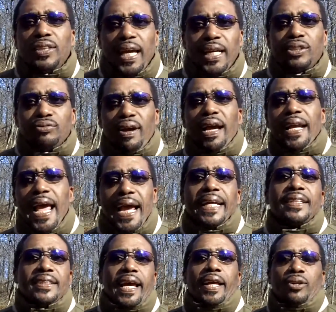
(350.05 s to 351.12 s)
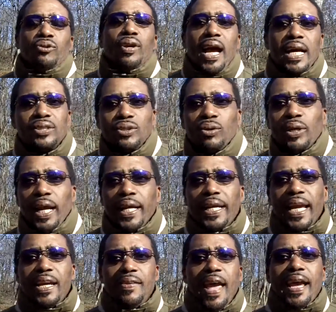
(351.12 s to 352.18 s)
That's right, hacky sack. You guys know that
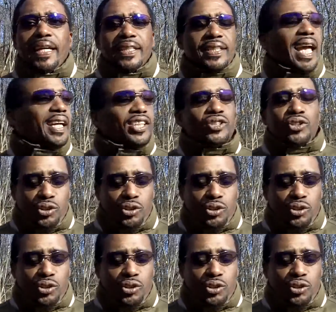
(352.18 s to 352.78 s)
game, hacky sack.